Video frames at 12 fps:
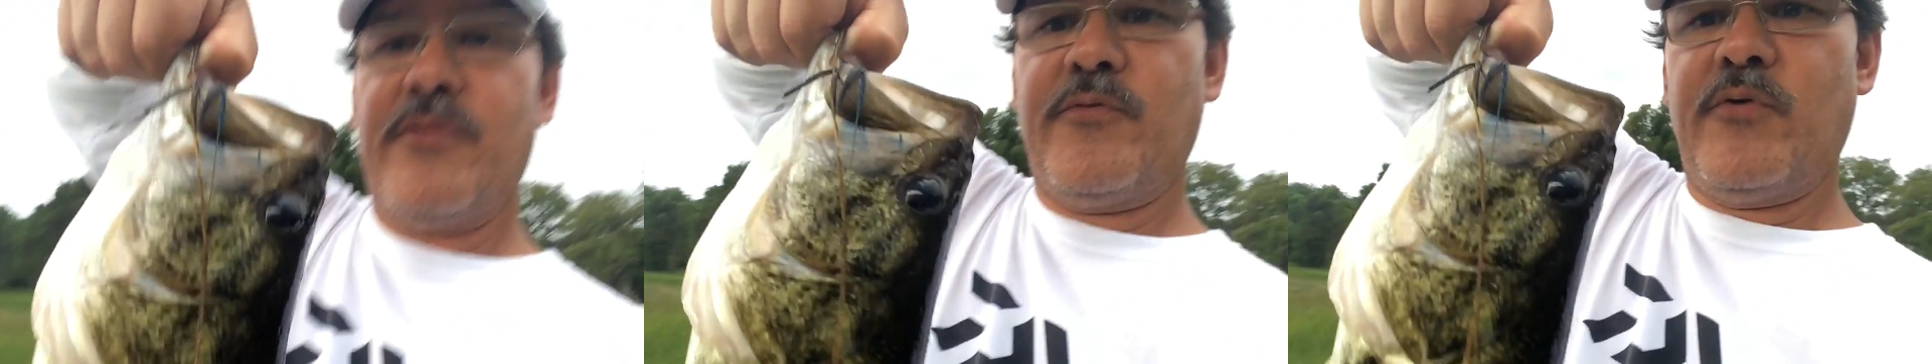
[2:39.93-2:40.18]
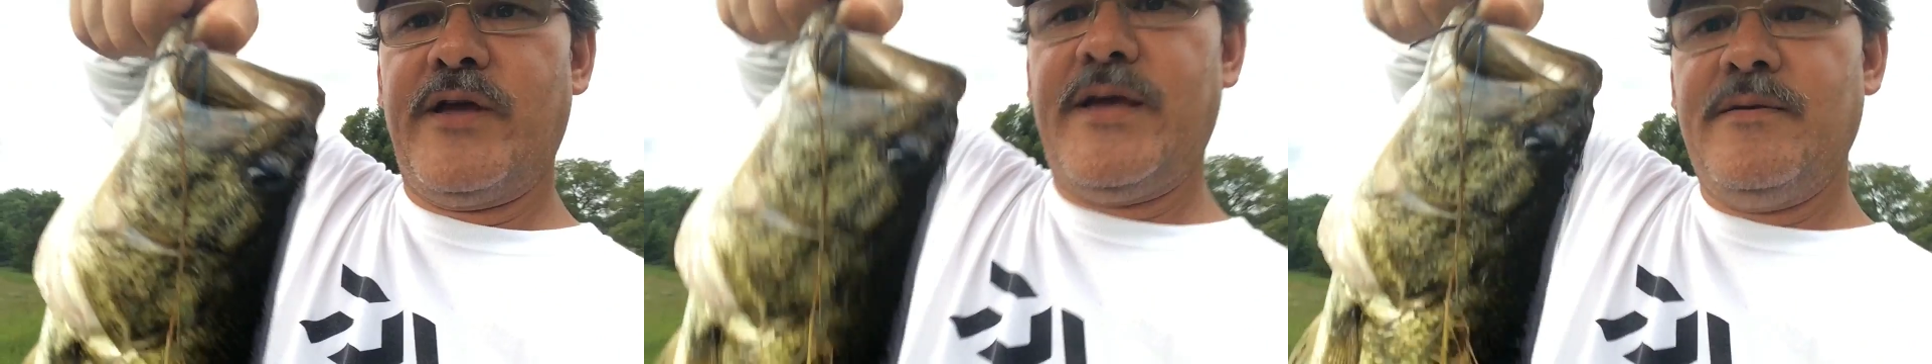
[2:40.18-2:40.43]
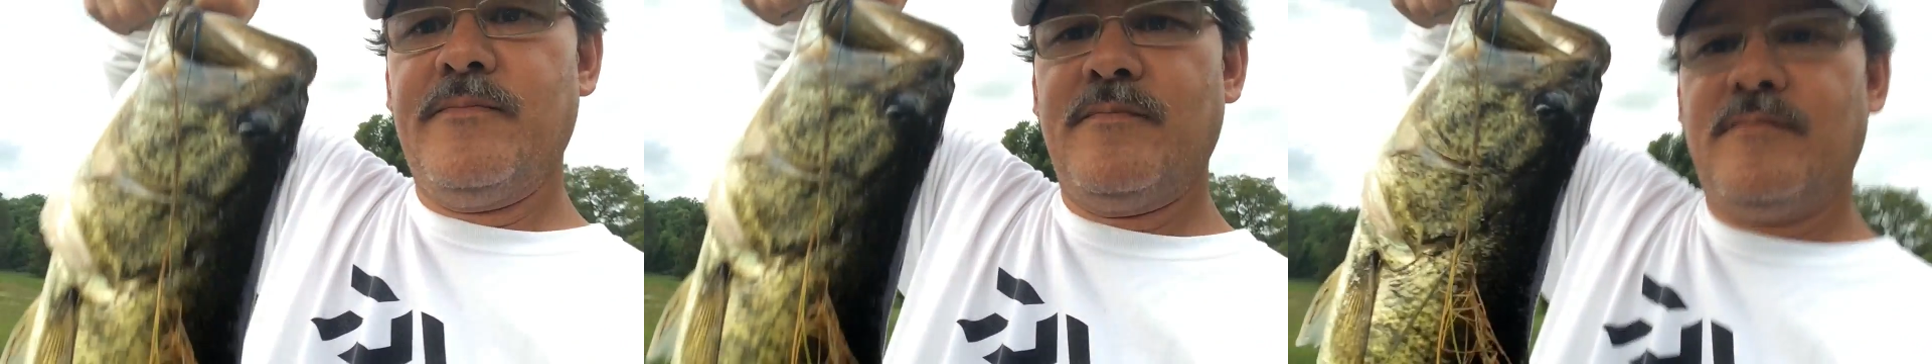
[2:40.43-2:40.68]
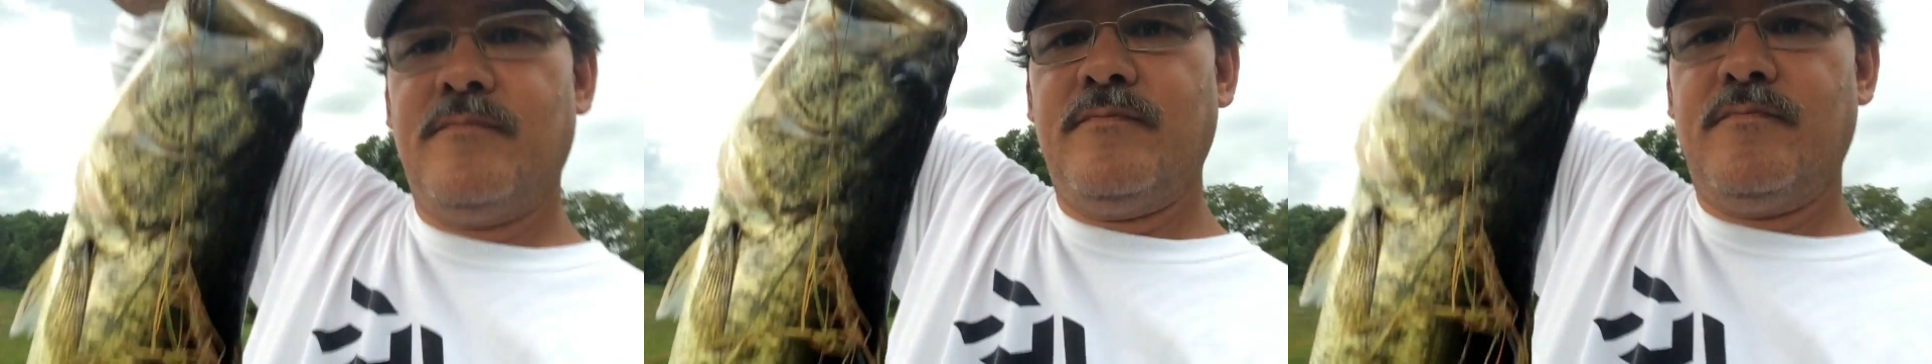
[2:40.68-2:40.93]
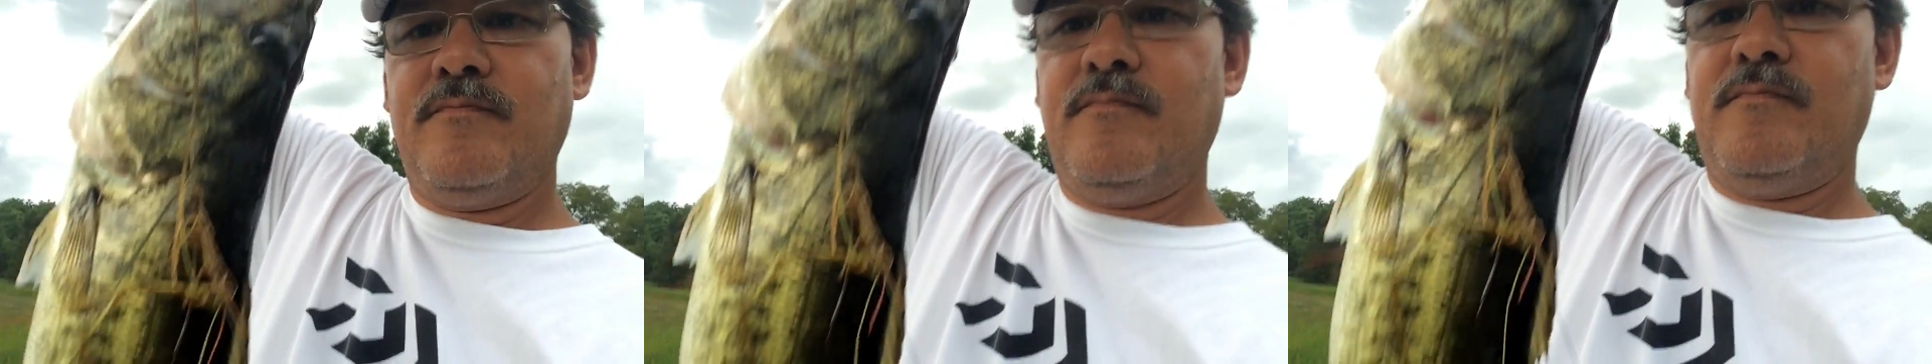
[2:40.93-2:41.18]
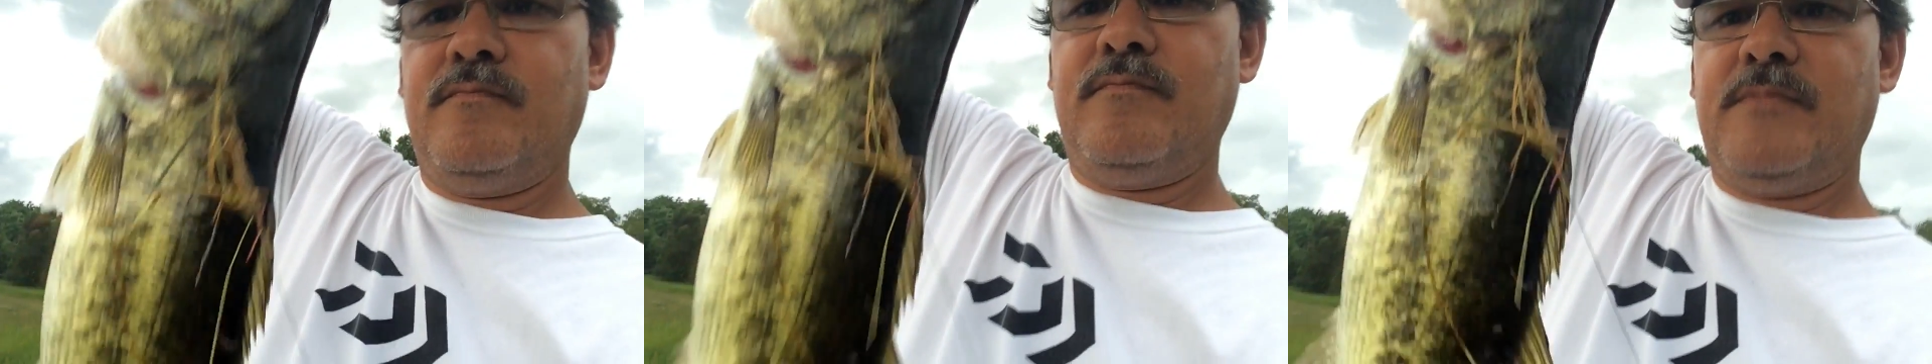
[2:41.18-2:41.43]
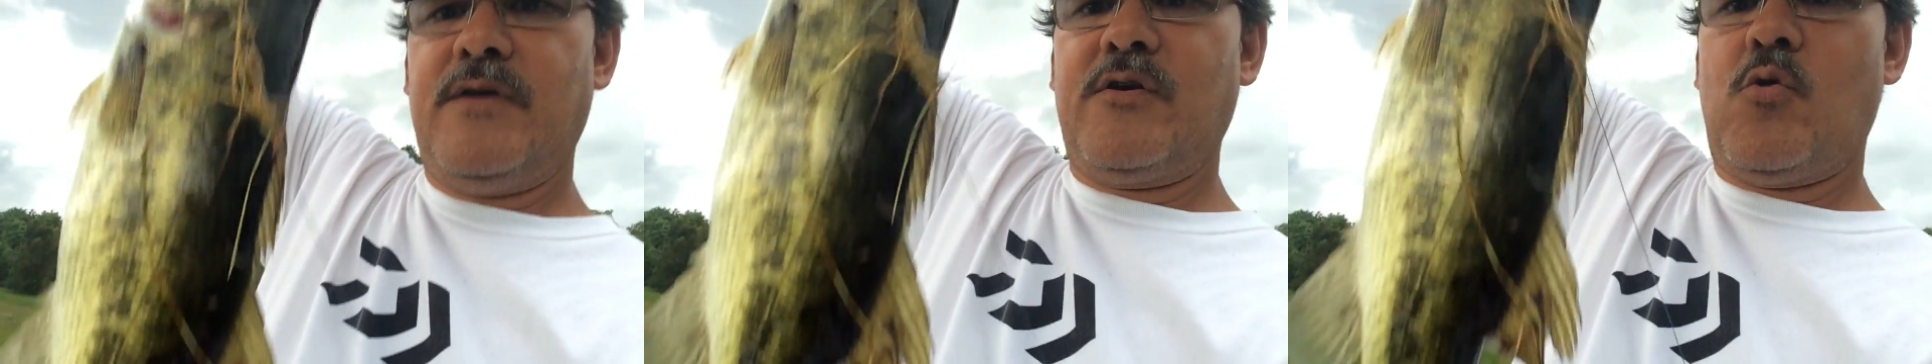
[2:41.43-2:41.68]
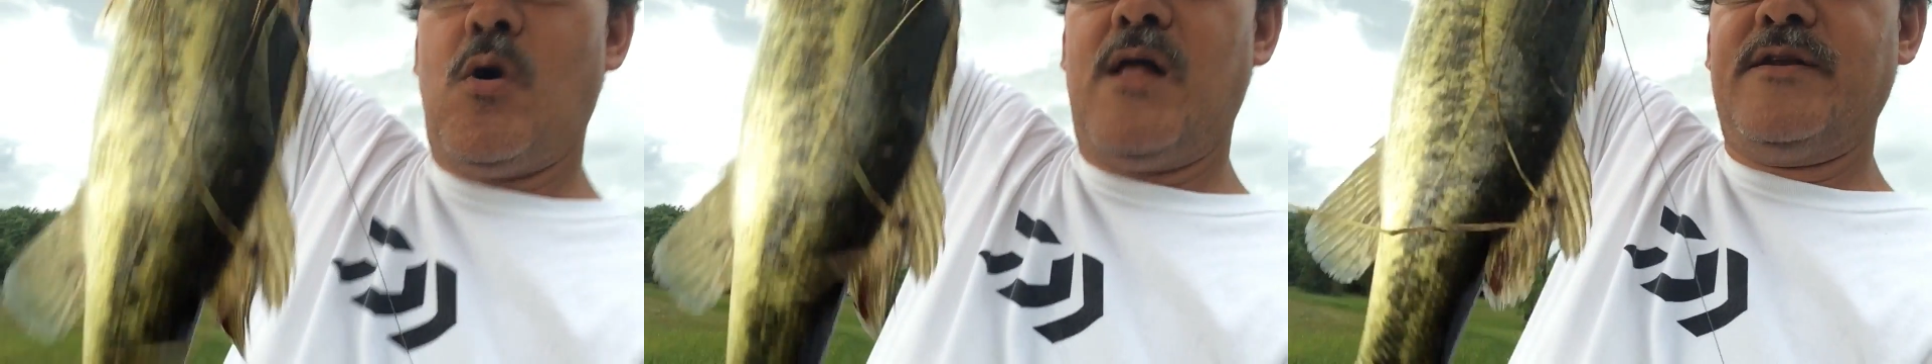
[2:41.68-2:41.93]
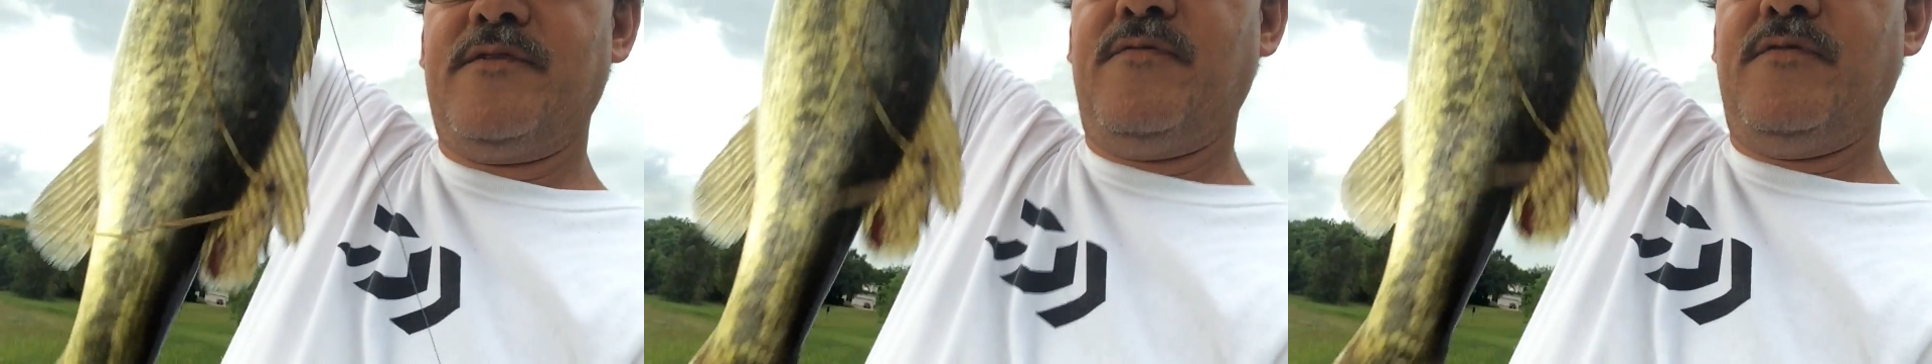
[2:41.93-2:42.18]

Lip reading: 3, another quality